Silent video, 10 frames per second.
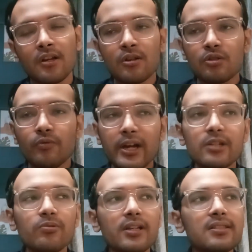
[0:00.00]
So why
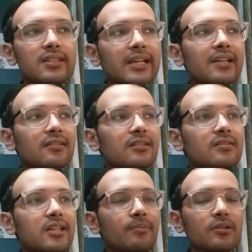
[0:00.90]
do I say this
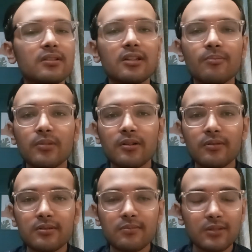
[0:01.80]
10% number,
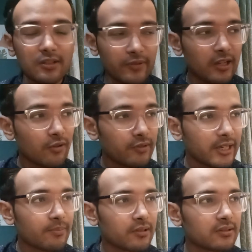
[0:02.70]
this figure of
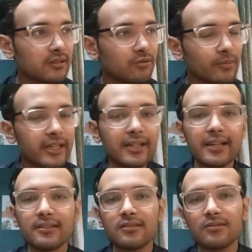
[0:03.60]
10% to my
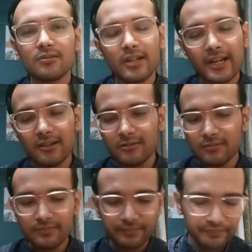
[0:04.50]
clients, and
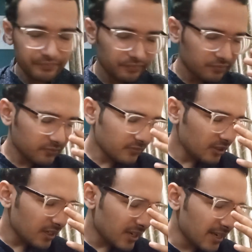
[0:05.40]

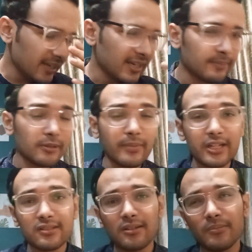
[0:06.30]
I help them
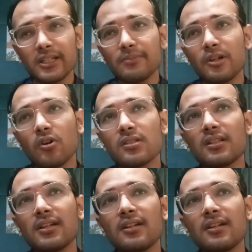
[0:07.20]
manage their money? Because